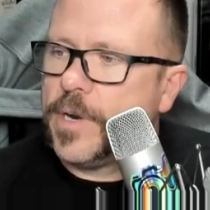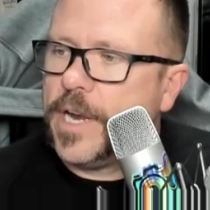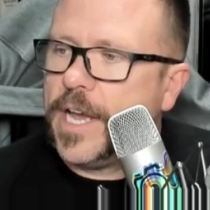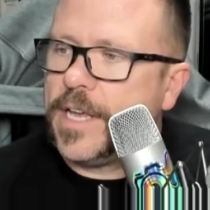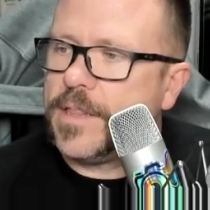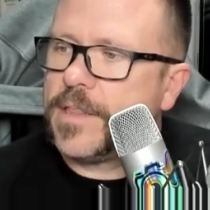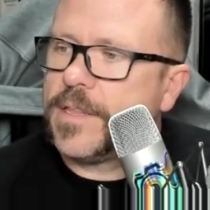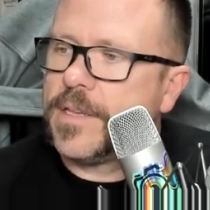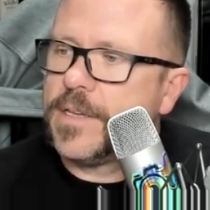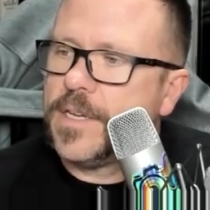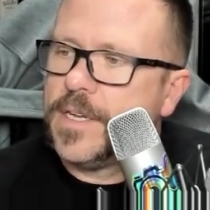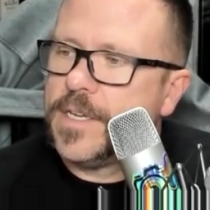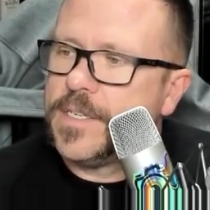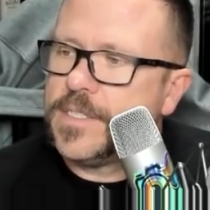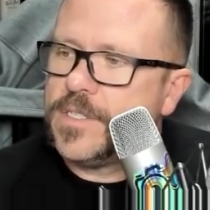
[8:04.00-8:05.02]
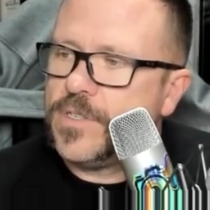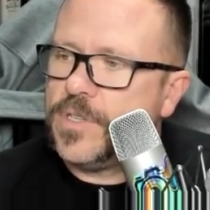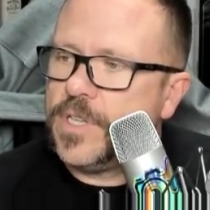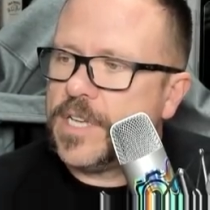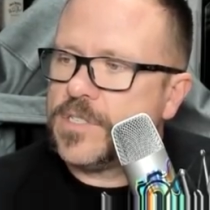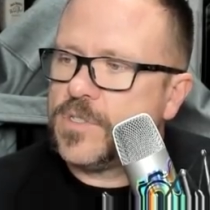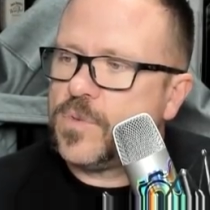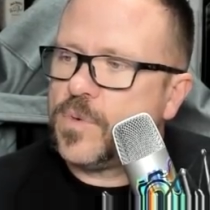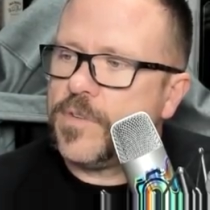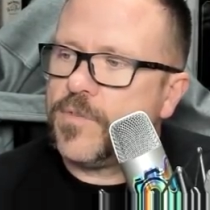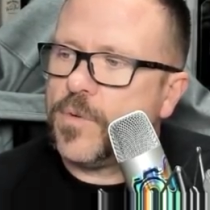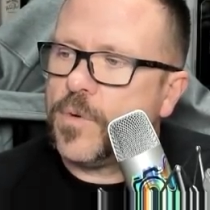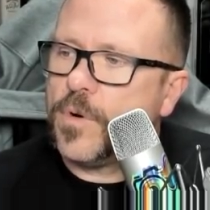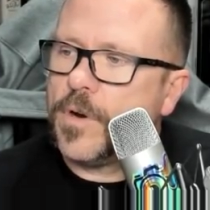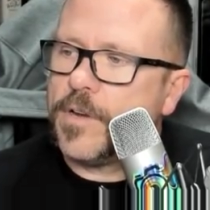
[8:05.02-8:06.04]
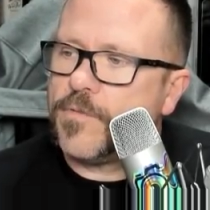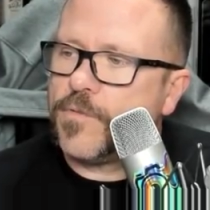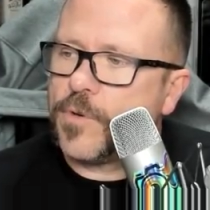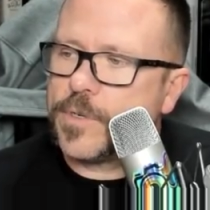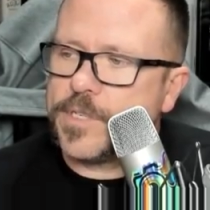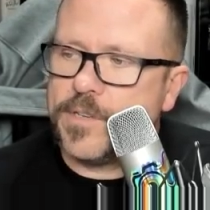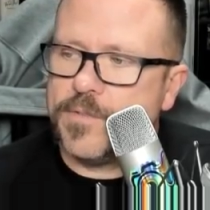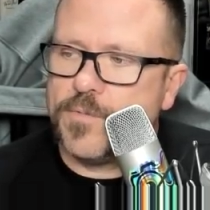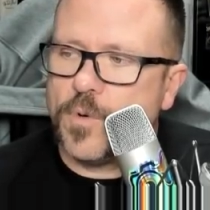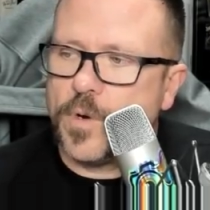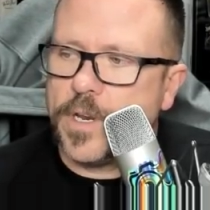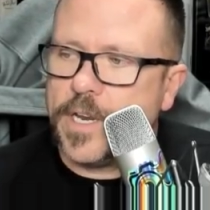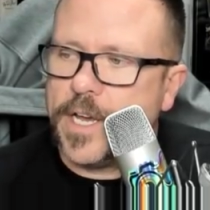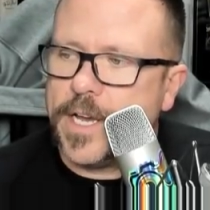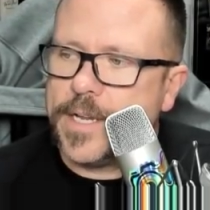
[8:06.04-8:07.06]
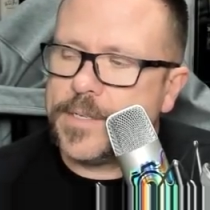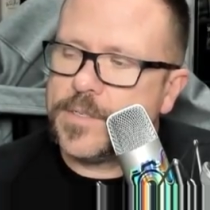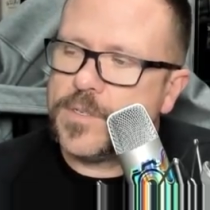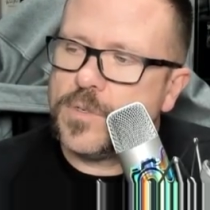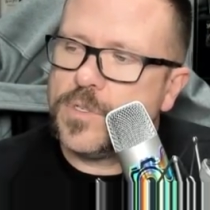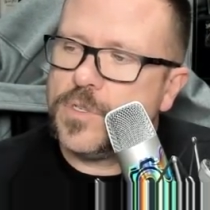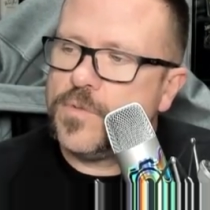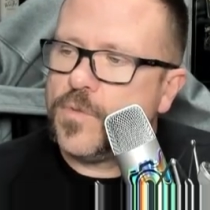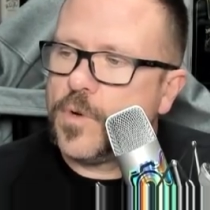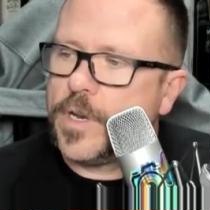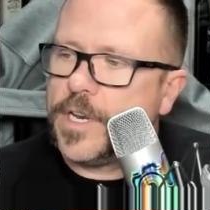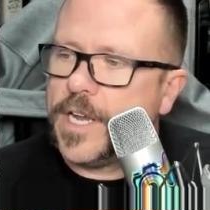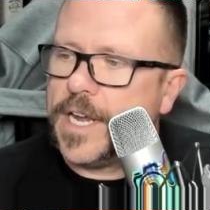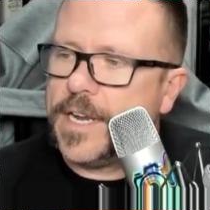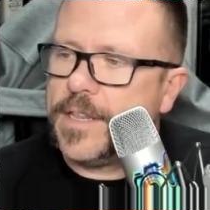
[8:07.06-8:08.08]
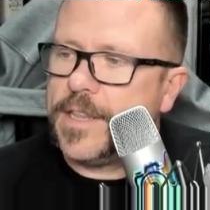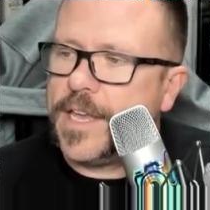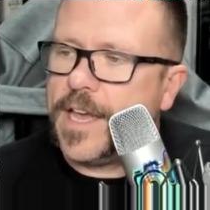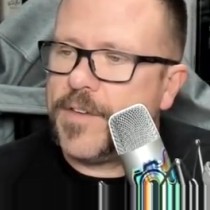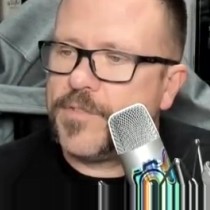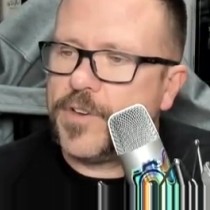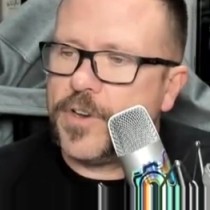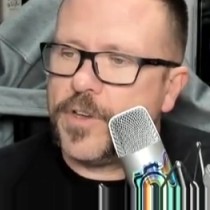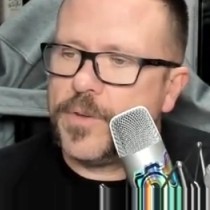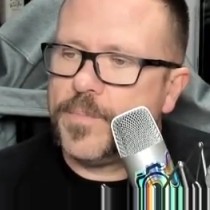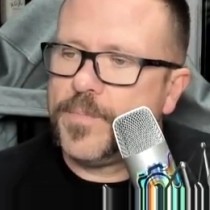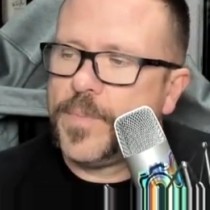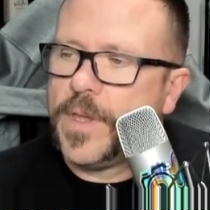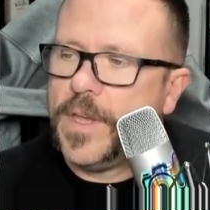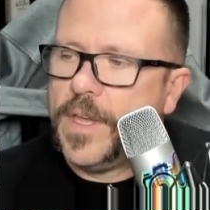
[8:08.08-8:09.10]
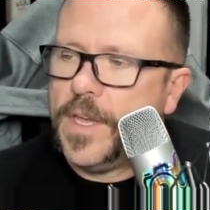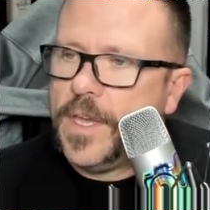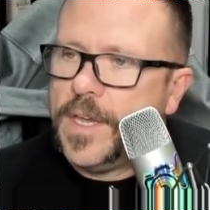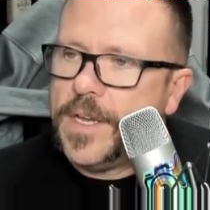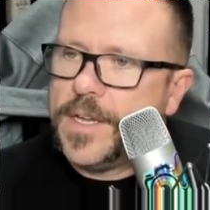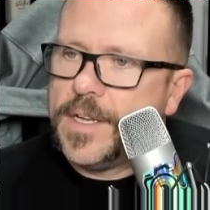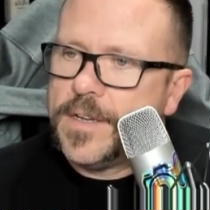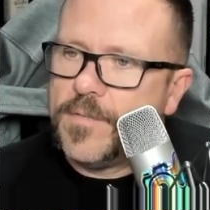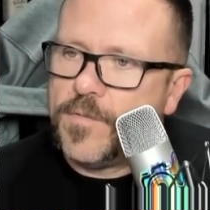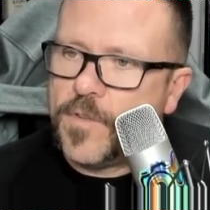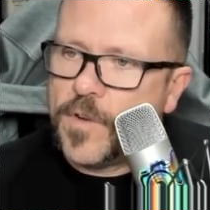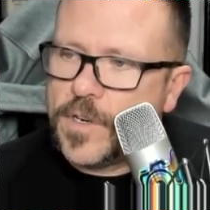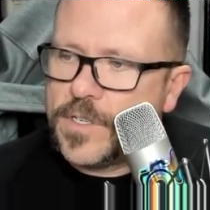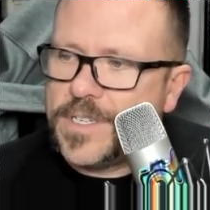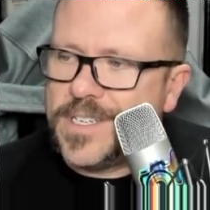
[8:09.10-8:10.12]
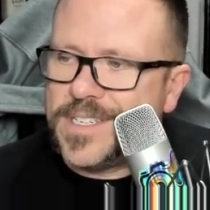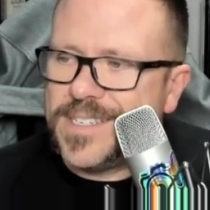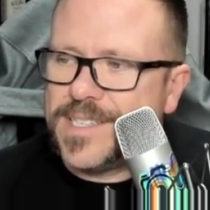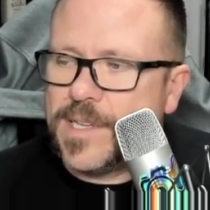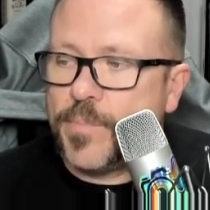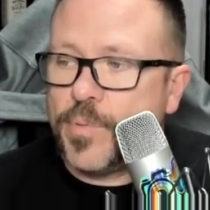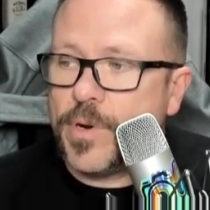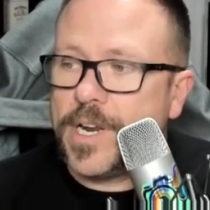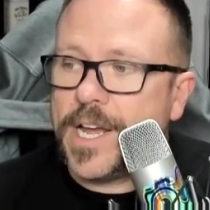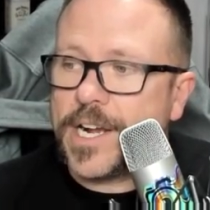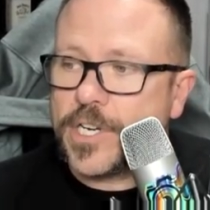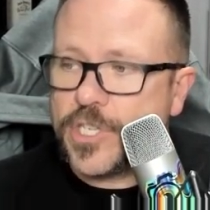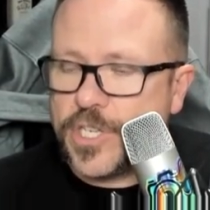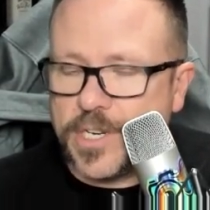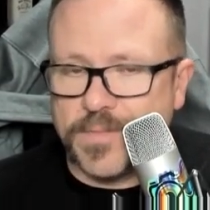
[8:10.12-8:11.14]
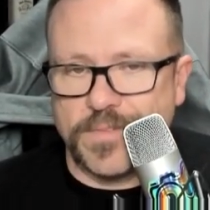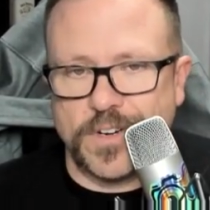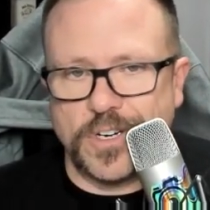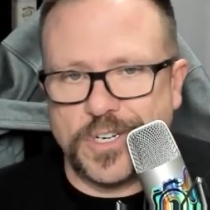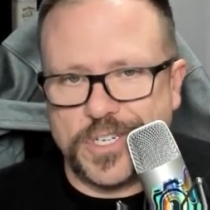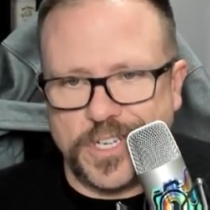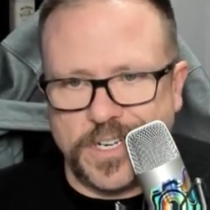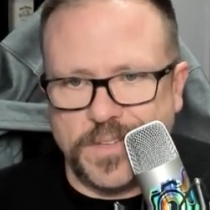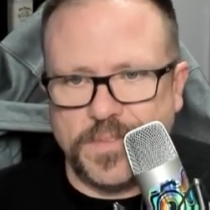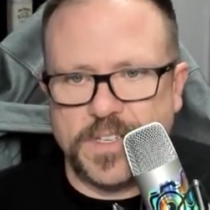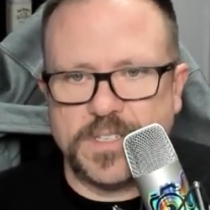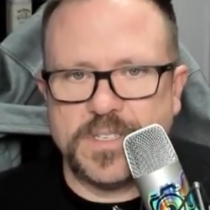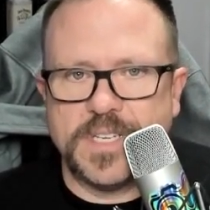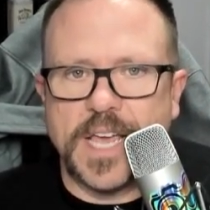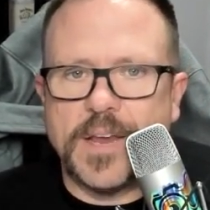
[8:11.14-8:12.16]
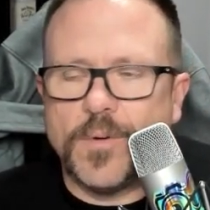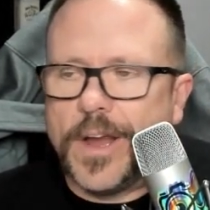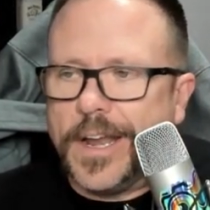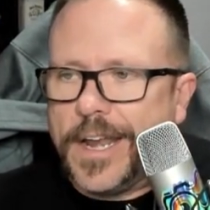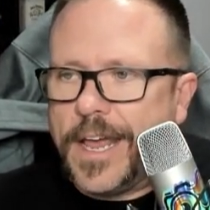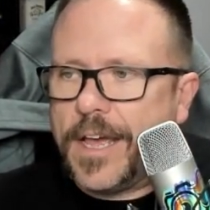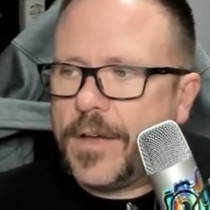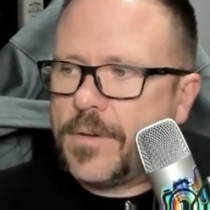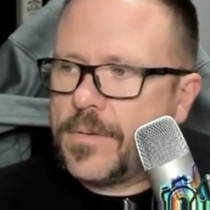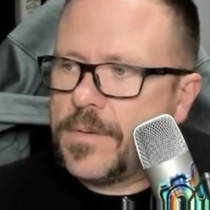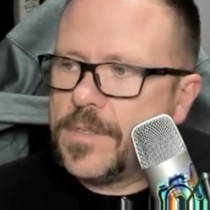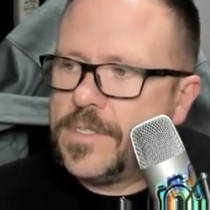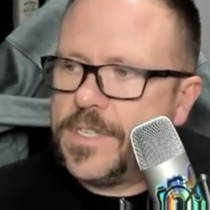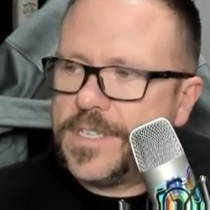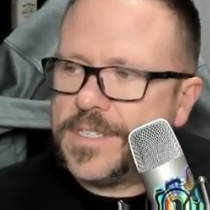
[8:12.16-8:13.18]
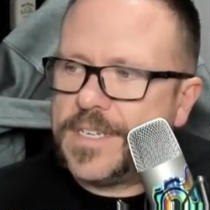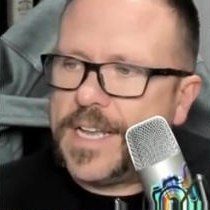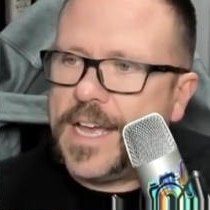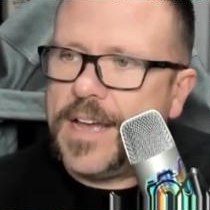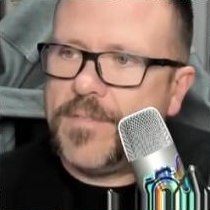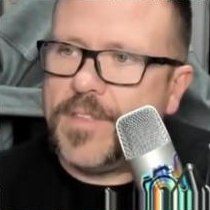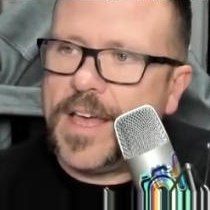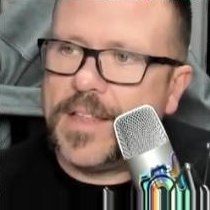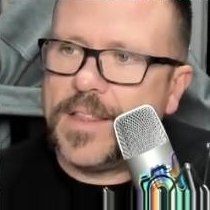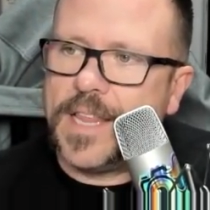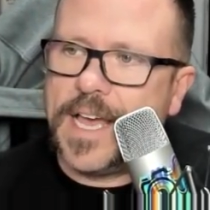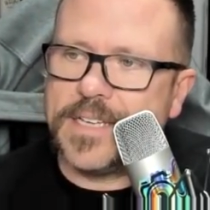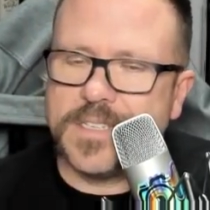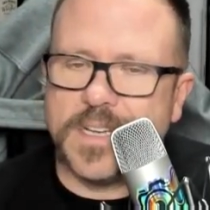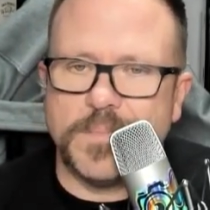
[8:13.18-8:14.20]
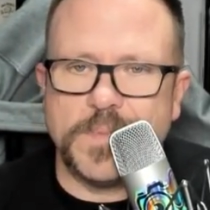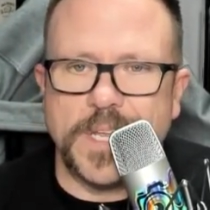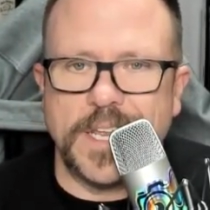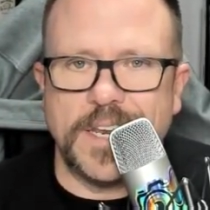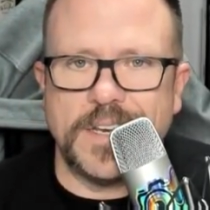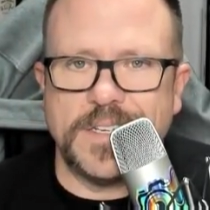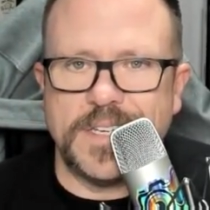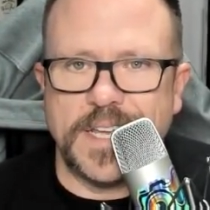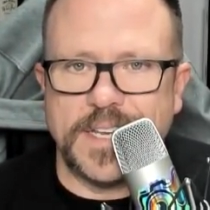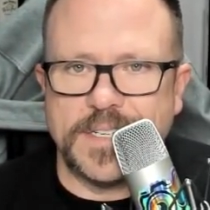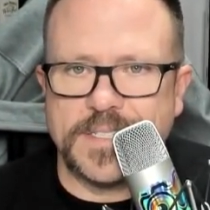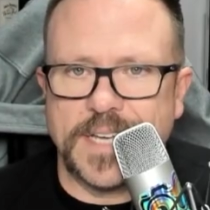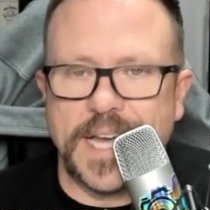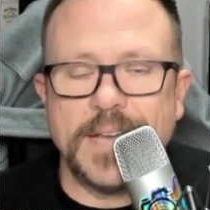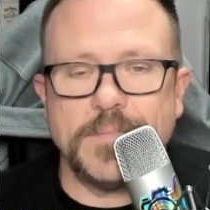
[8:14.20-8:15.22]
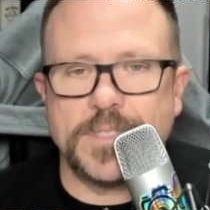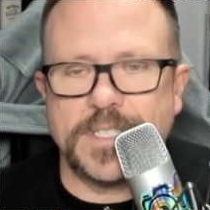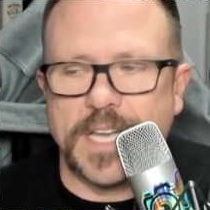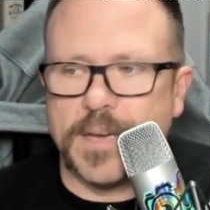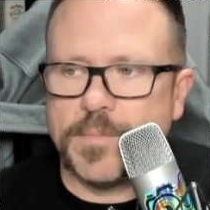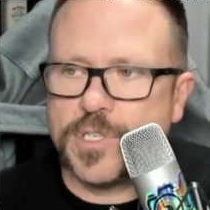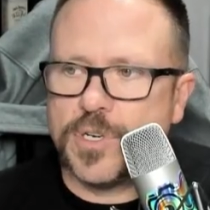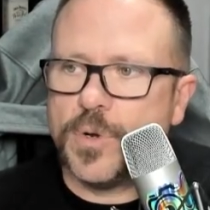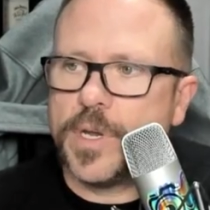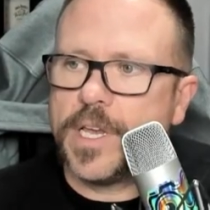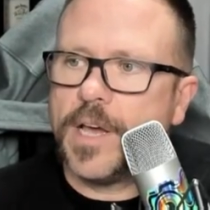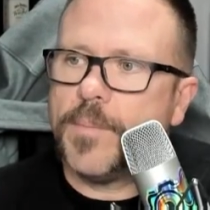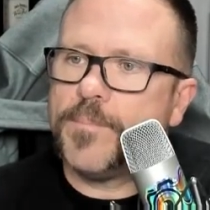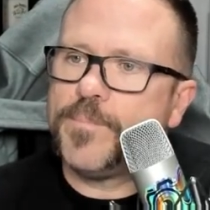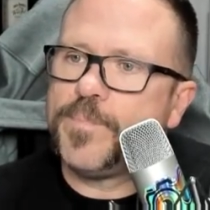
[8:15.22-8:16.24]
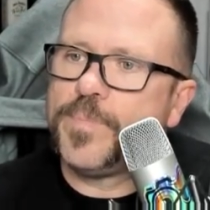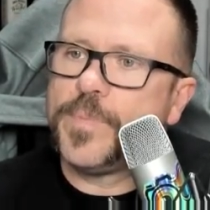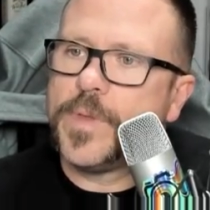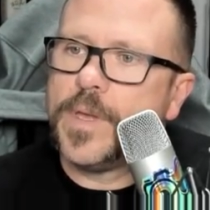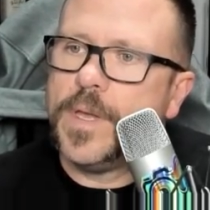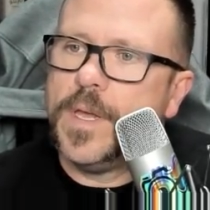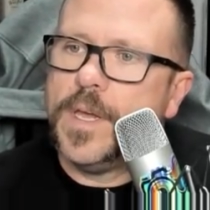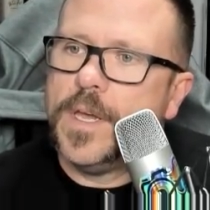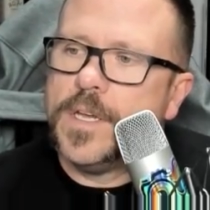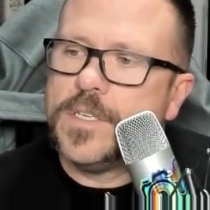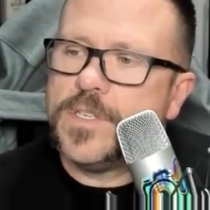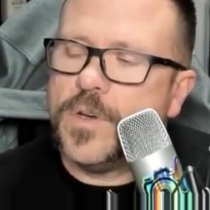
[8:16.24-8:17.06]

9th, 2024 at 14:49, so 2:49 in the afternoon, versus the production version of this site right now doesn't have that last updated date timestamp showing up. So